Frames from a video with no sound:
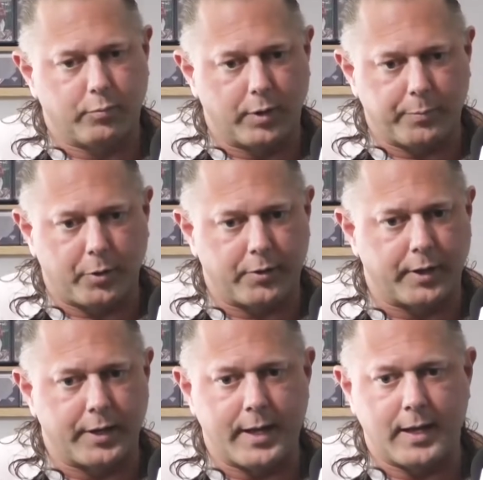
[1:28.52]
rip on the
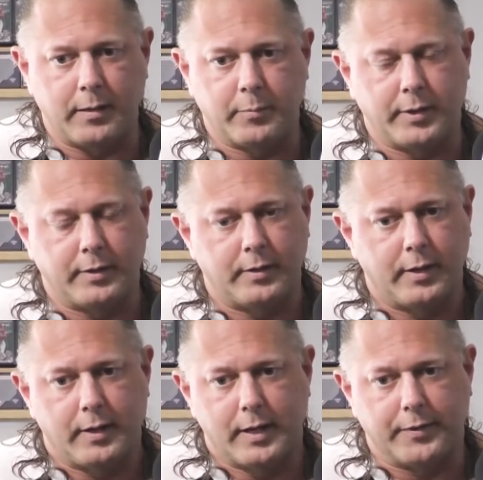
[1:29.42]
name
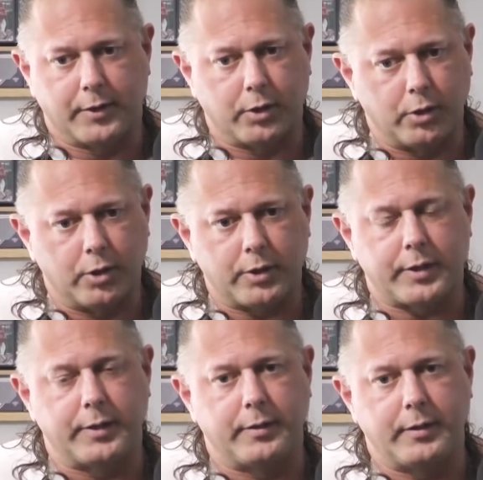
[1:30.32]
and the look
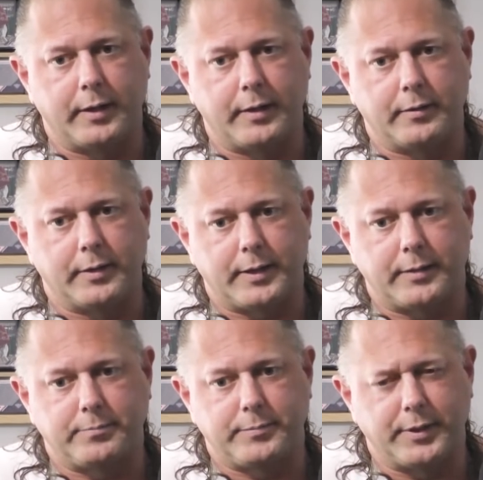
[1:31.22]
and
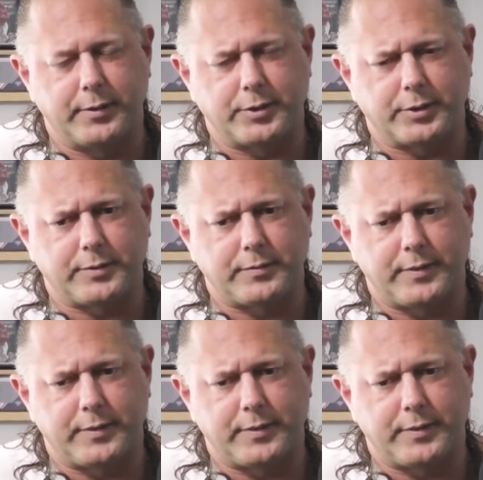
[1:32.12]
just